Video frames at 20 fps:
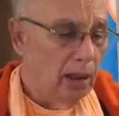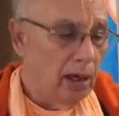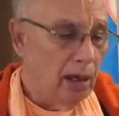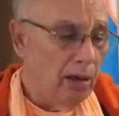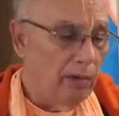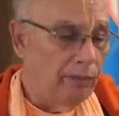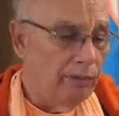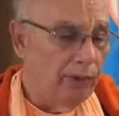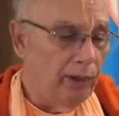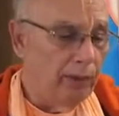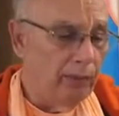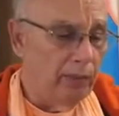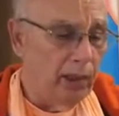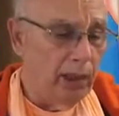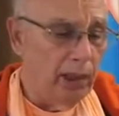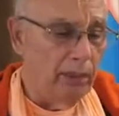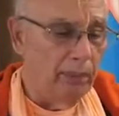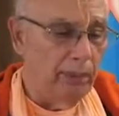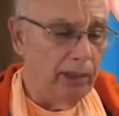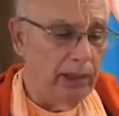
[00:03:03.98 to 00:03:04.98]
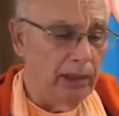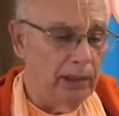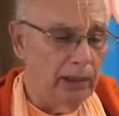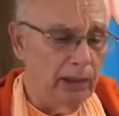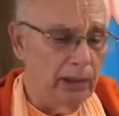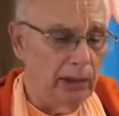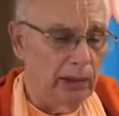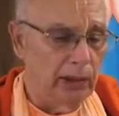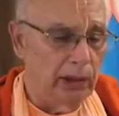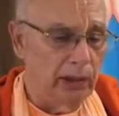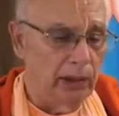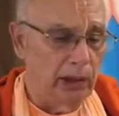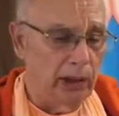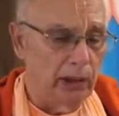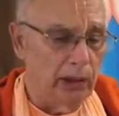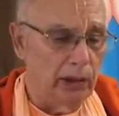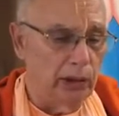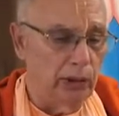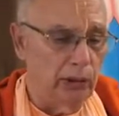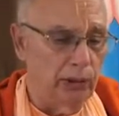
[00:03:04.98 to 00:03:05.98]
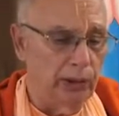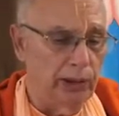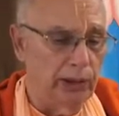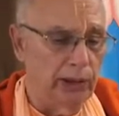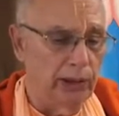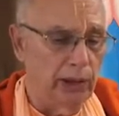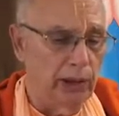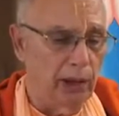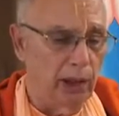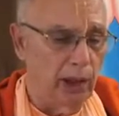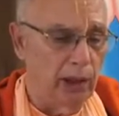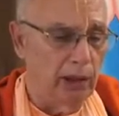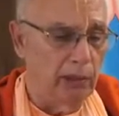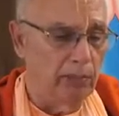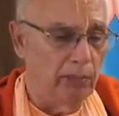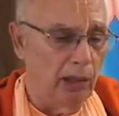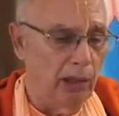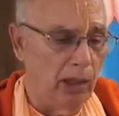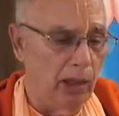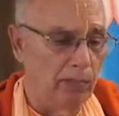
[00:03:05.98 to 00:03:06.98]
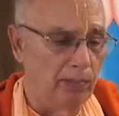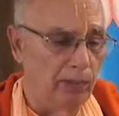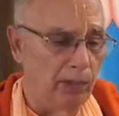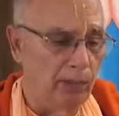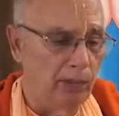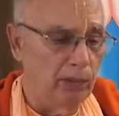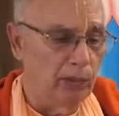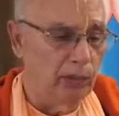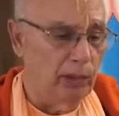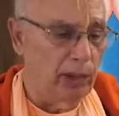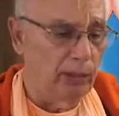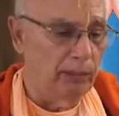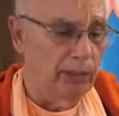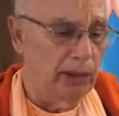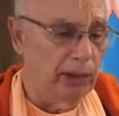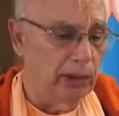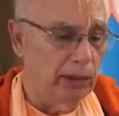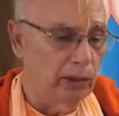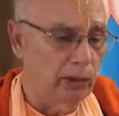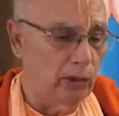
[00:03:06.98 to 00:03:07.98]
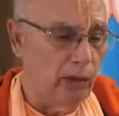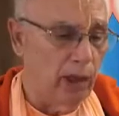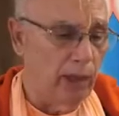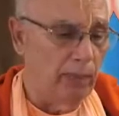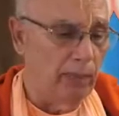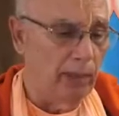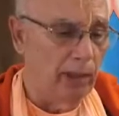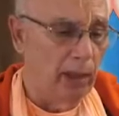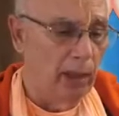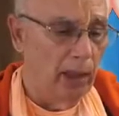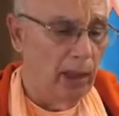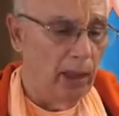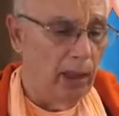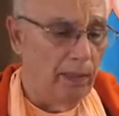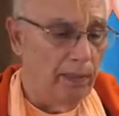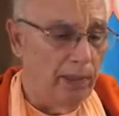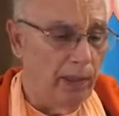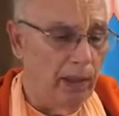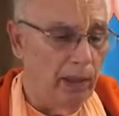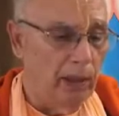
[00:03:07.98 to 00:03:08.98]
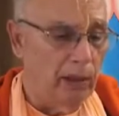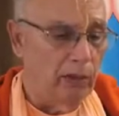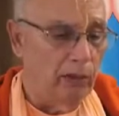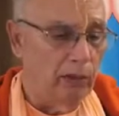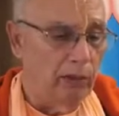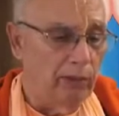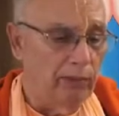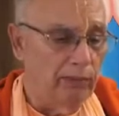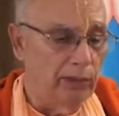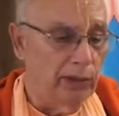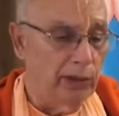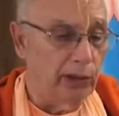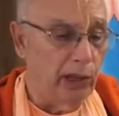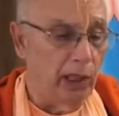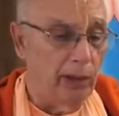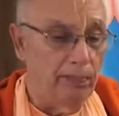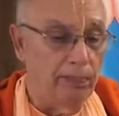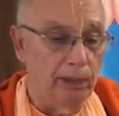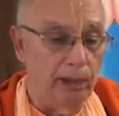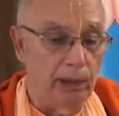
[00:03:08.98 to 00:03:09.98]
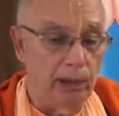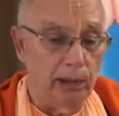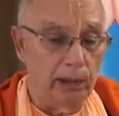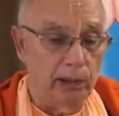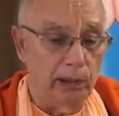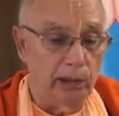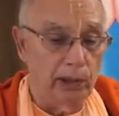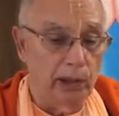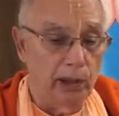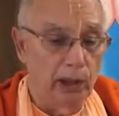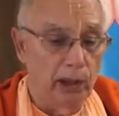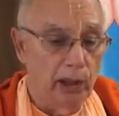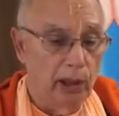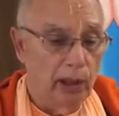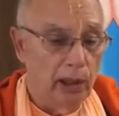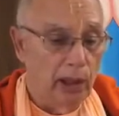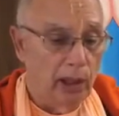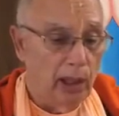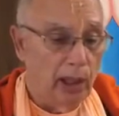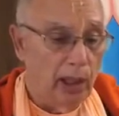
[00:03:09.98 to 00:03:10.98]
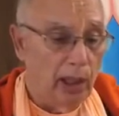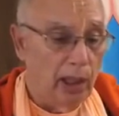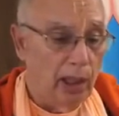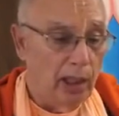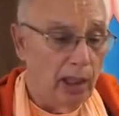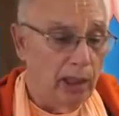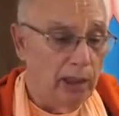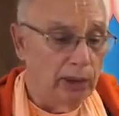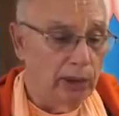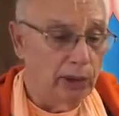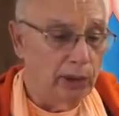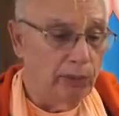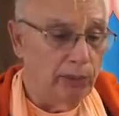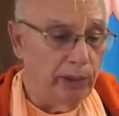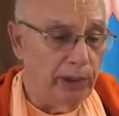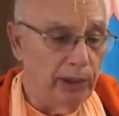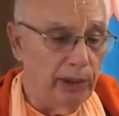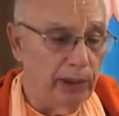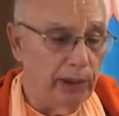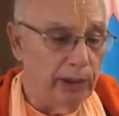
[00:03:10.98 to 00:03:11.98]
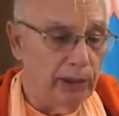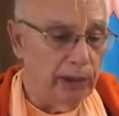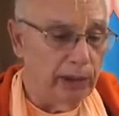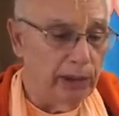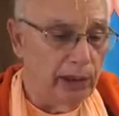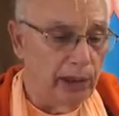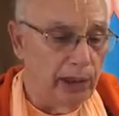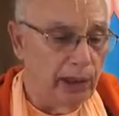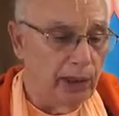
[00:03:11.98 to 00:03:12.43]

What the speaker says: Offering my obeisances unto Sri Chaitanya Mahaprabhu, let me describe a particle of his opulence and sweetness.